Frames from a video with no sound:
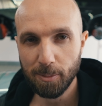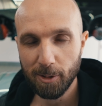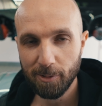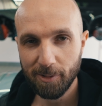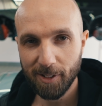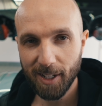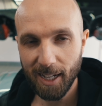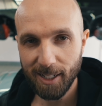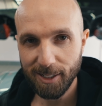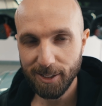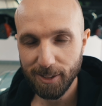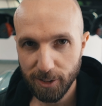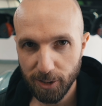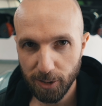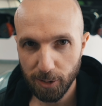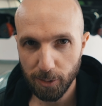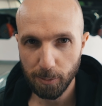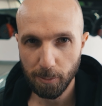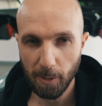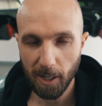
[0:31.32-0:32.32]
modification
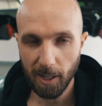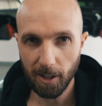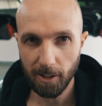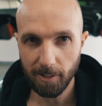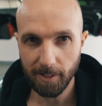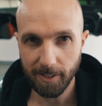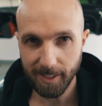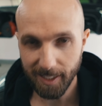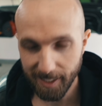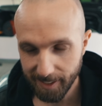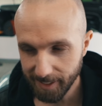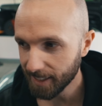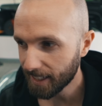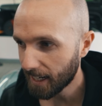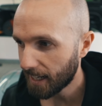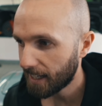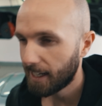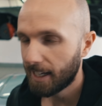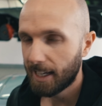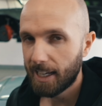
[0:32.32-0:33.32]
to my RS6
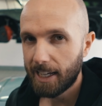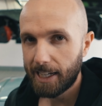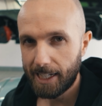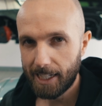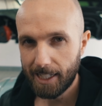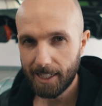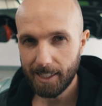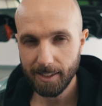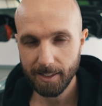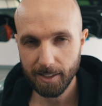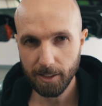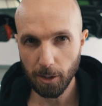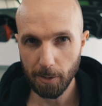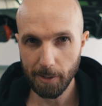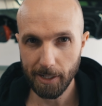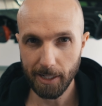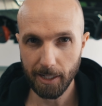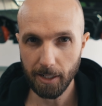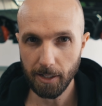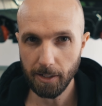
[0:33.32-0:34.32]
today, it is
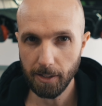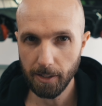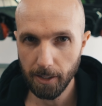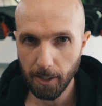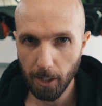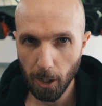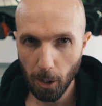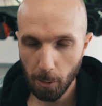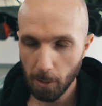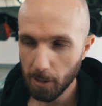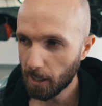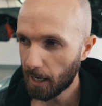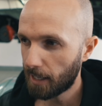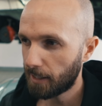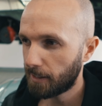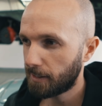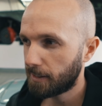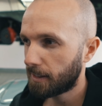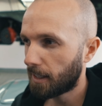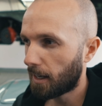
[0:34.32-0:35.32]
going lower,
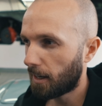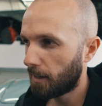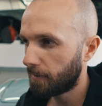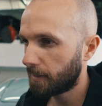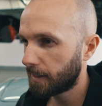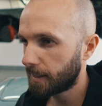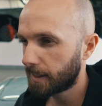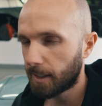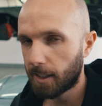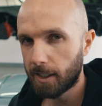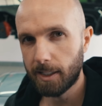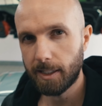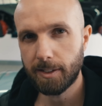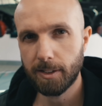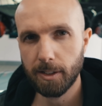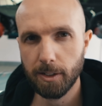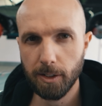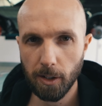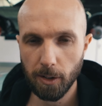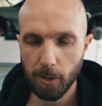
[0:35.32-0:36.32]
and I've decided
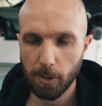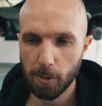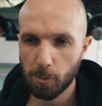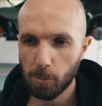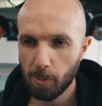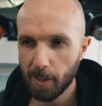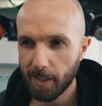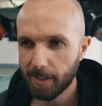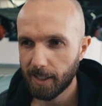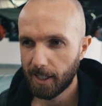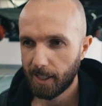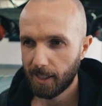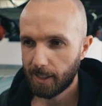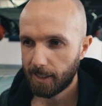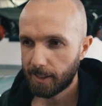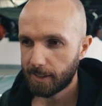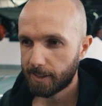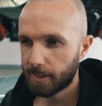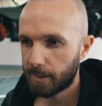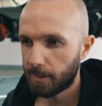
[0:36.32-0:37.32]
to go with
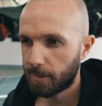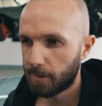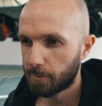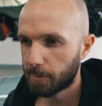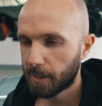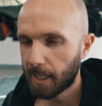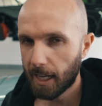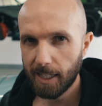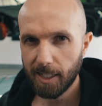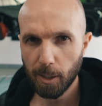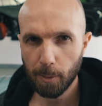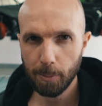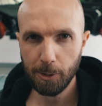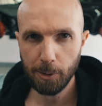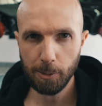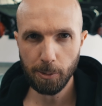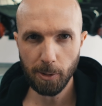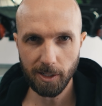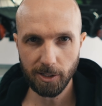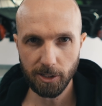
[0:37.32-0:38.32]
some
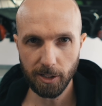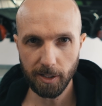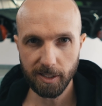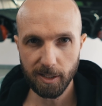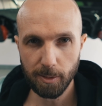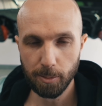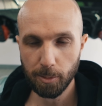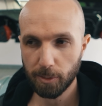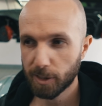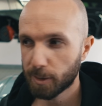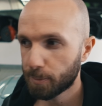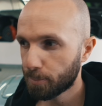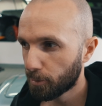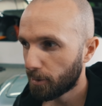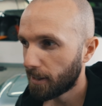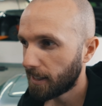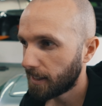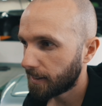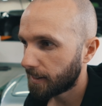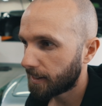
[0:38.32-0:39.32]
KW adjustable
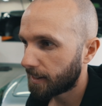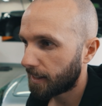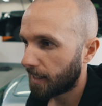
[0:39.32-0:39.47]
springs.